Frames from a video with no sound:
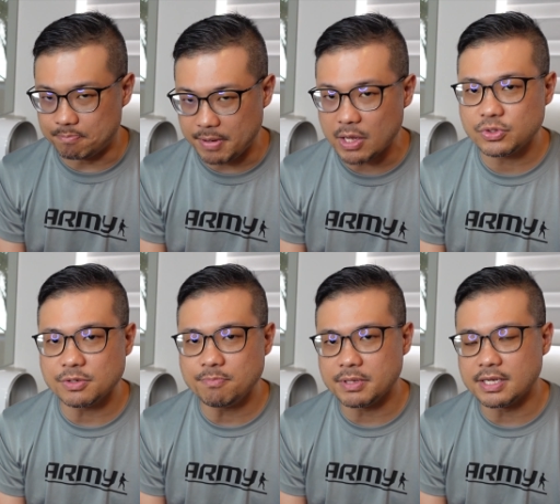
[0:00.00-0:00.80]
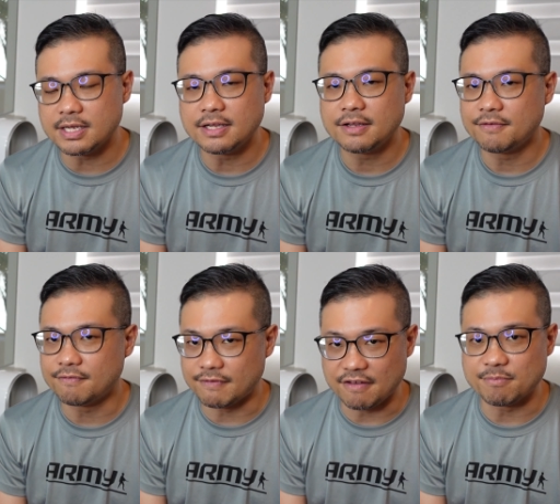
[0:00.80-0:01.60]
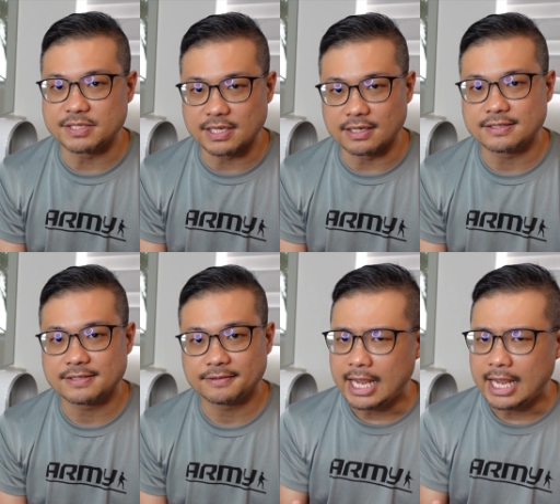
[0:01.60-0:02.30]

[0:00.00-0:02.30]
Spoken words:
Belgium beer 5%.